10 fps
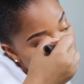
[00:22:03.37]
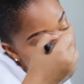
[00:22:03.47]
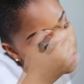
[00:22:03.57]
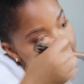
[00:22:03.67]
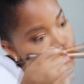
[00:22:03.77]

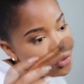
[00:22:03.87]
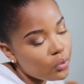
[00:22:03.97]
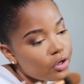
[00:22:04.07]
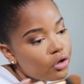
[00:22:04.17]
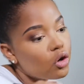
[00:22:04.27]
Because you do
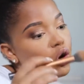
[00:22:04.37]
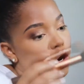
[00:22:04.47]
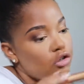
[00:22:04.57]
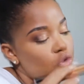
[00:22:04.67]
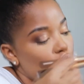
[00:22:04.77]
want to look
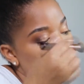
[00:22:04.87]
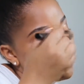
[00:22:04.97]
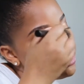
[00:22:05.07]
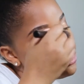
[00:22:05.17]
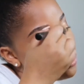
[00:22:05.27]
contoured,
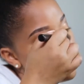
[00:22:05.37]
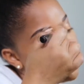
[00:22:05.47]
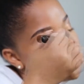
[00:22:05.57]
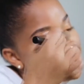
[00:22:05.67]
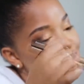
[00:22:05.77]
but you don't
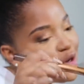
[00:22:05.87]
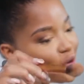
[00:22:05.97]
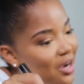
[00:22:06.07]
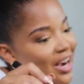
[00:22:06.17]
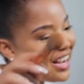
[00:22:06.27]
want it to
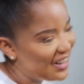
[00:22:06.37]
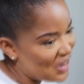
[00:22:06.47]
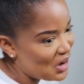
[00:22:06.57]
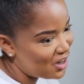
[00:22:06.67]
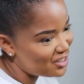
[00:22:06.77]
look like you're
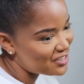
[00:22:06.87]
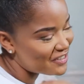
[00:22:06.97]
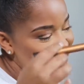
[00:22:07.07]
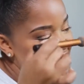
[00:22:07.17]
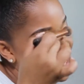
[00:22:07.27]

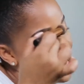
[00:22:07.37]
contoured.